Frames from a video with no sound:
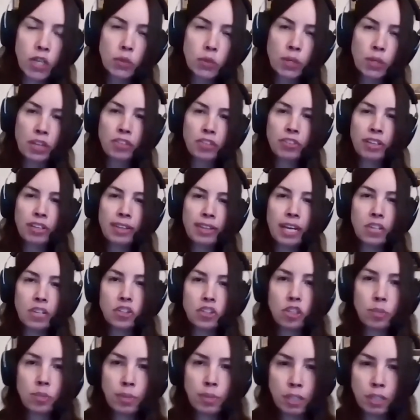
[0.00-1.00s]
2023
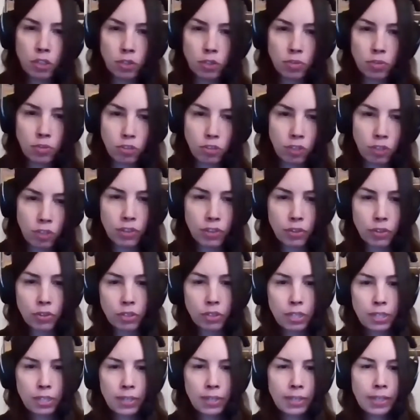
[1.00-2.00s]
that should be
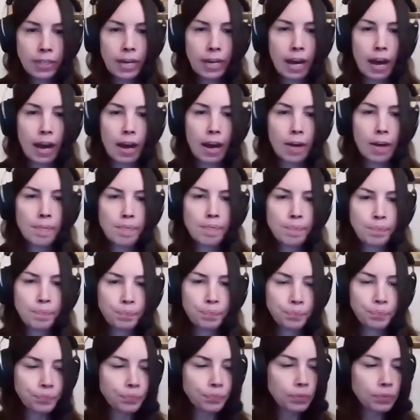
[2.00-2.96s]
trivial um,